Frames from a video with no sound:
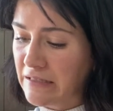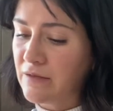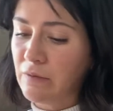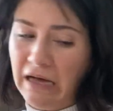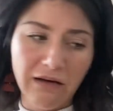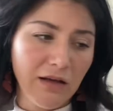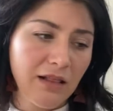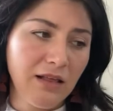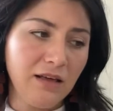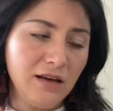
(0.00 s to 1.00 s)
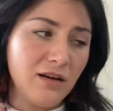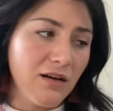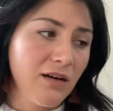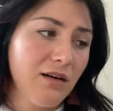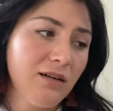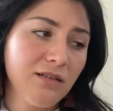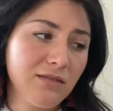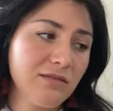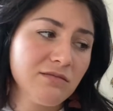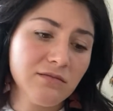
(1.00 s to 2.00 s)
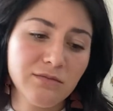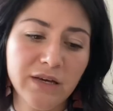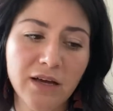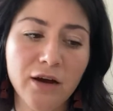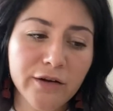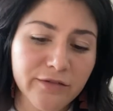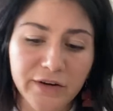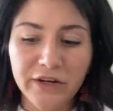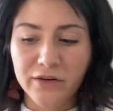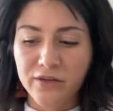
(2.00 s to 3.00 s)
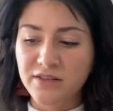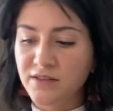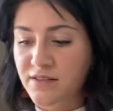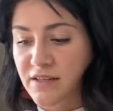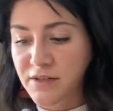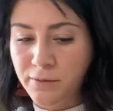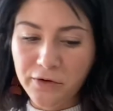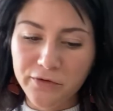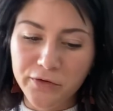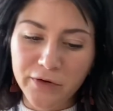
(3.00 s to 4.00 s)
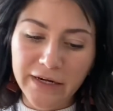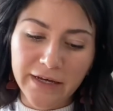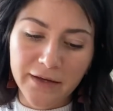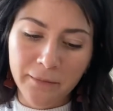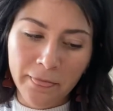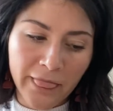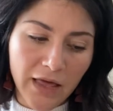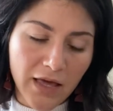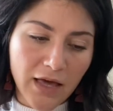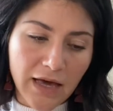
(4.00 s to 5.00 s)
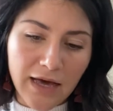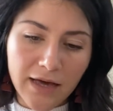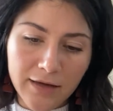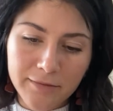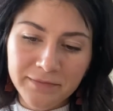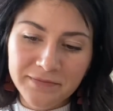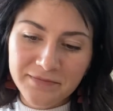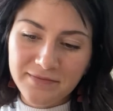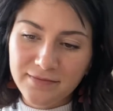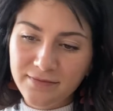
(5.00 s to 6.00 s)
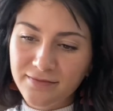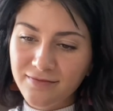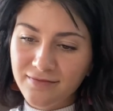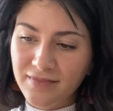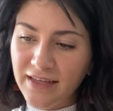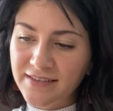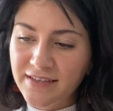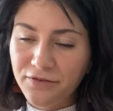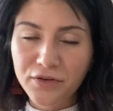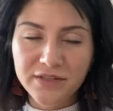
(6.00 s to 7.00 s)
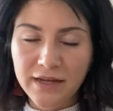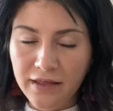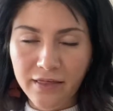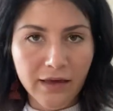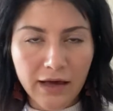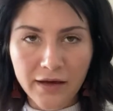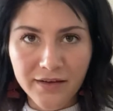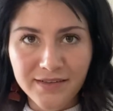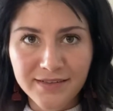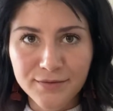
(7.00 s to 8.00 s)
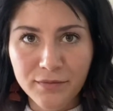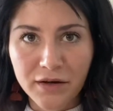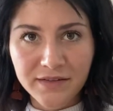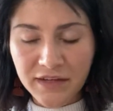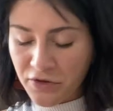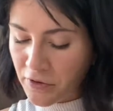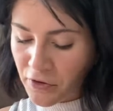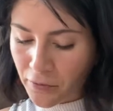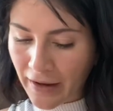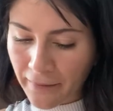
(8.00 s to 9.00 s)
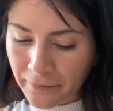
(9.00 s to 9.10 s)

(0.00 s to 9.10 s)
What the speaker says: Wow. Oh, my heart for you. This is such a beautiful reading. Let's see if there's anything else, and I'll send you on your way.